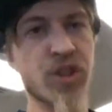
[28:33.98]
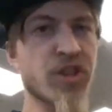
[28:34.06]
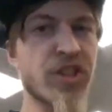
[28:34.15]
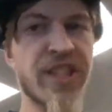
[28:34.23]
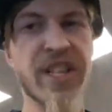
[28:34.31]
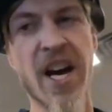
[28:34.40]

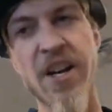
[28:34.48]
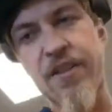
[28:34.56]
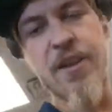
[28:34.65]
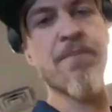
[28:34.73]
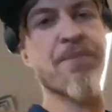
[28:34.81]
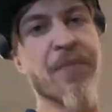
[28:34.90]
just leaked out of
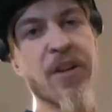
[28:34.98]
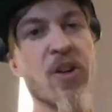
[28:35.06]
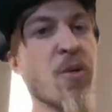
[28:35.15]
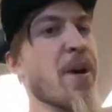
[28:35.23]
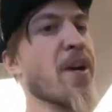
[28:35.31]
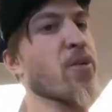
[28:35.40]
it.
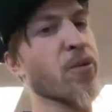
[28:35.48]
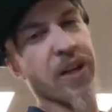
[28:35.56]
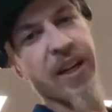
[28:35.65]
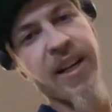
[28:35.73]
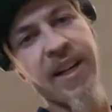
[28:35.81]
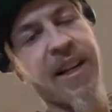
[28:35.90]
No matter what
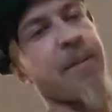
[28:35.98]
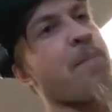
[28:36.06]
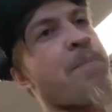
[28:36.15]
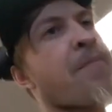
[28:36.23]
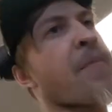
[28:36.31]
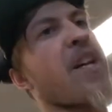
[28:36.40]
I did,
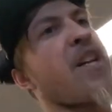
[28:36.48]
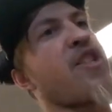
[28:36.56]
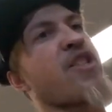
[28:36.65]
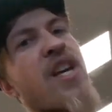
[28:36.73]
it just